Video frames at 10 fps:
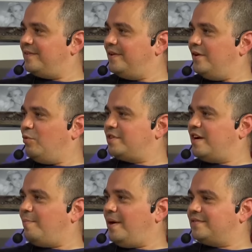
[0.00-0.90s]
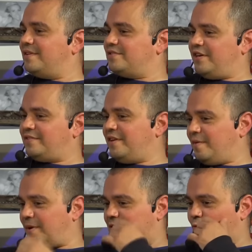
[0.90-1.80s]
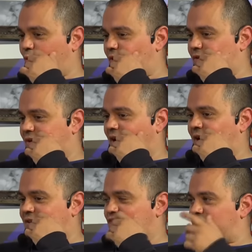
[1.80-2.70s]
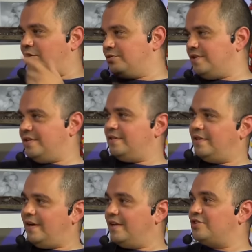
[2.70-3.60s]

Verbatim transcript: yeah well think about this Check, think about the word god g-o-d and